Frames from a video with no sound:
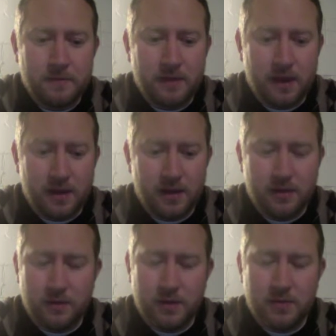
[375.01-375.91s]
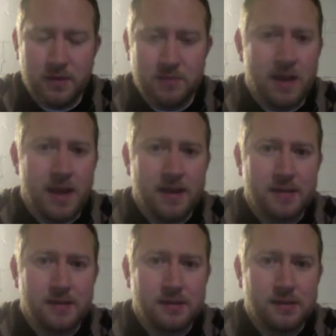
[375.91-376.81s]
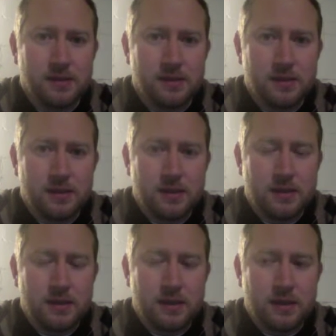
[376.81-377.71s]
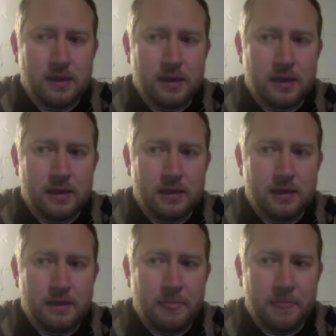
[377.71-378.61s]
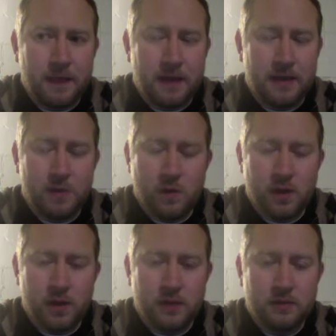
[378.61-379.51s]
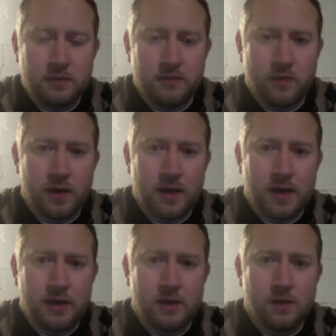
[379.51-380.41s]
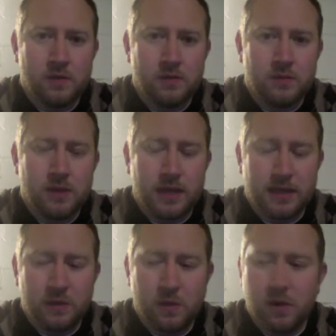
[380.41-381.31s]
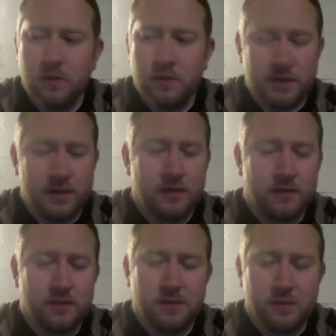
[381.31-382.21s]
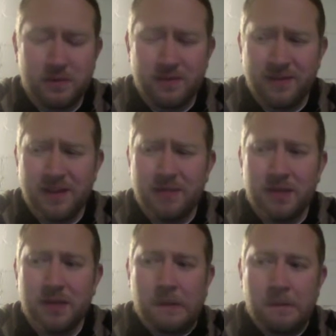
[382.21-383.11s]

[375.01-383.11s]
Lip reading: I'd get 3 Big Macs. And I'd eat one before I got home. I'd eat one with dinner with my family.